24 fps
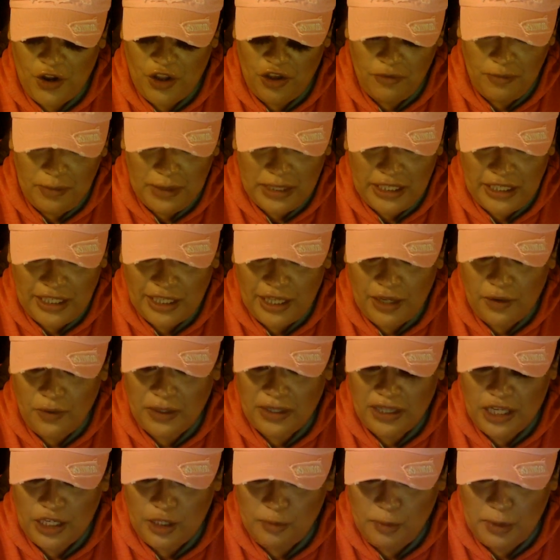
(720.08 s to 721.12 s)
been dealing with
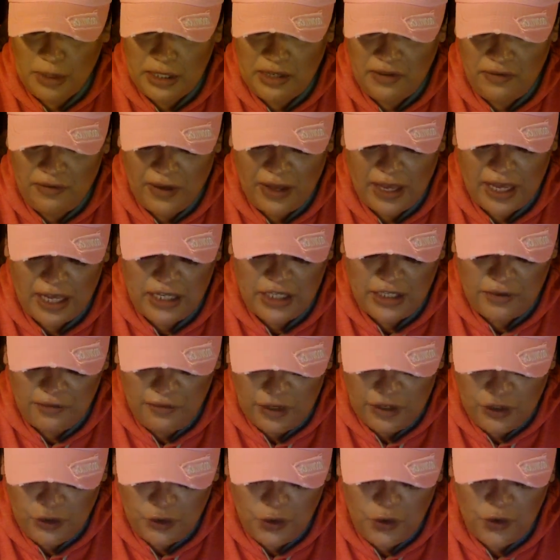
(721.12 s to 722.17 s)
a specific
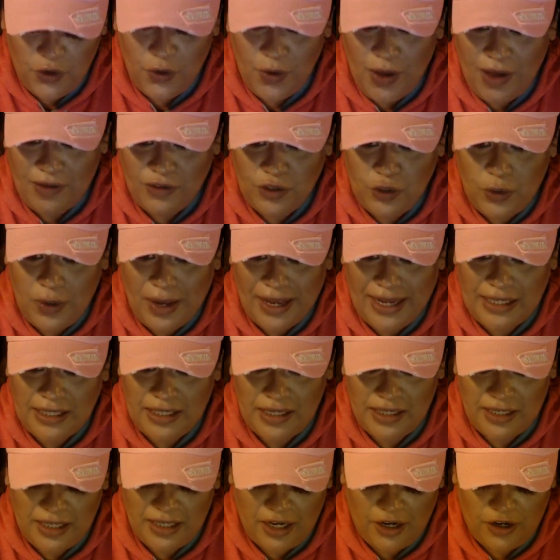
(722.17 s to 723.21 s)
individual, you have two
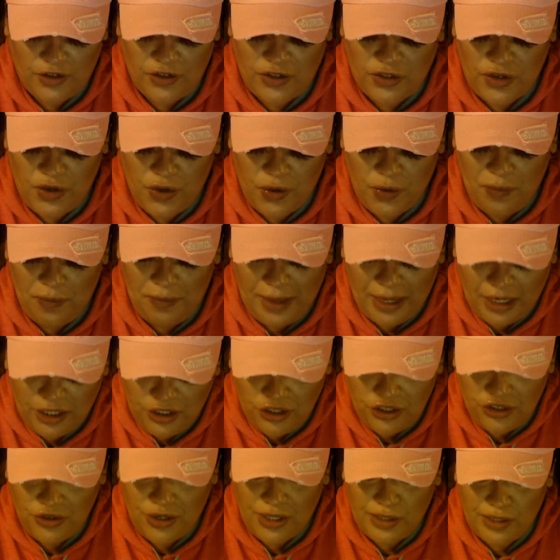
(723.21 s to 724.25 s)
aces here. So major
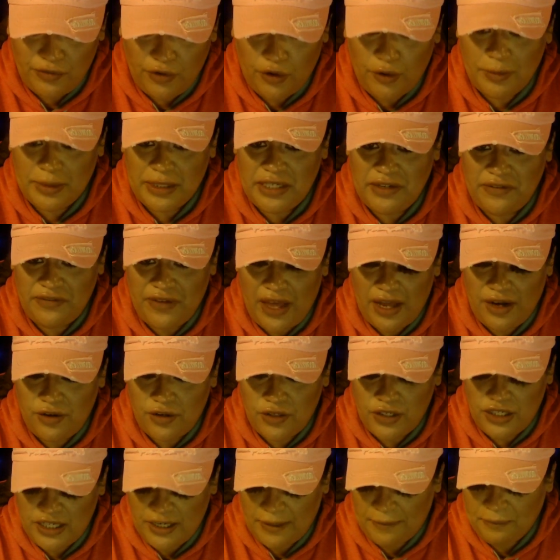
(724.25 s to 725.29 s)
transformative
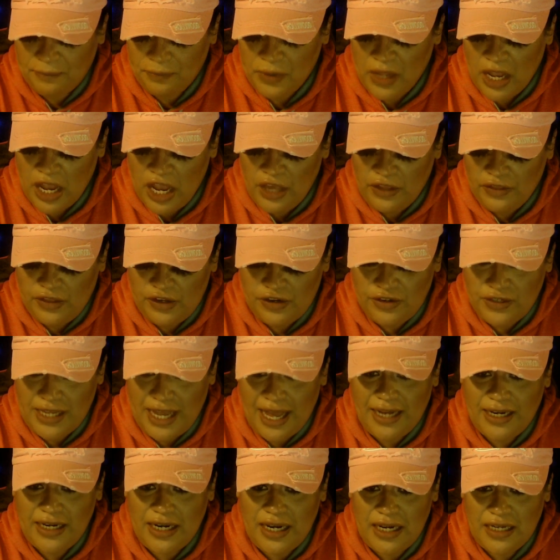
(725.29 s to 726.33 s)
energy. There's
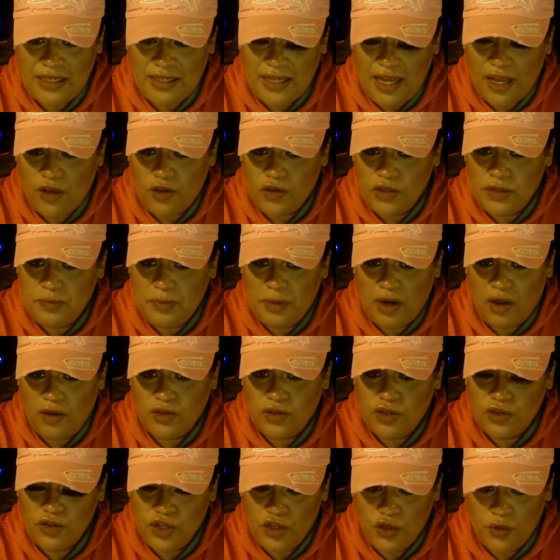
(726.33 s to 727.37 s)
ending cycles, but
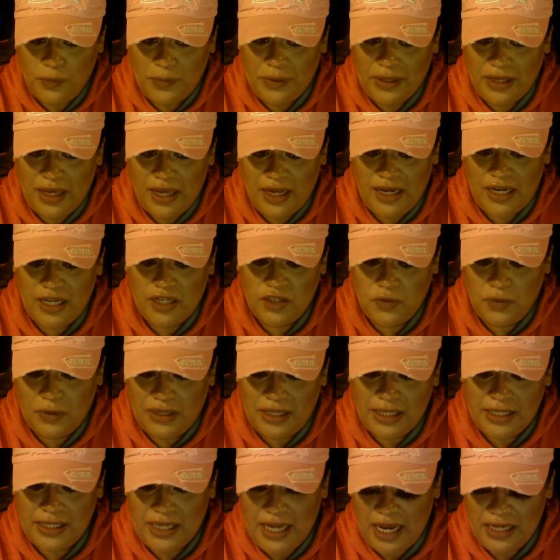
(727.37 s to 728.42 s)
also new beginnings with
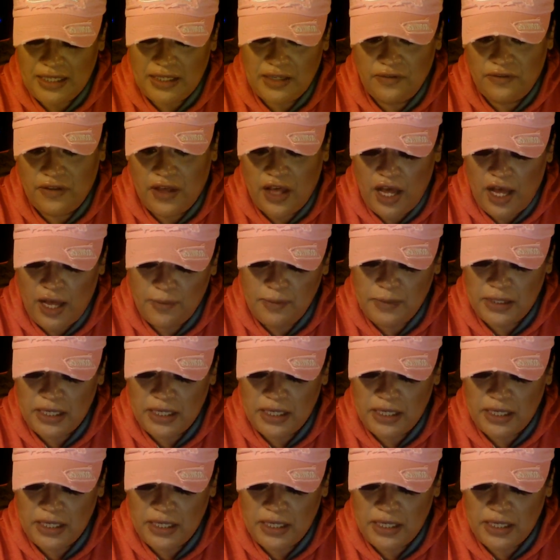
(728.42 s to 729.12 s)
this Ace of Cups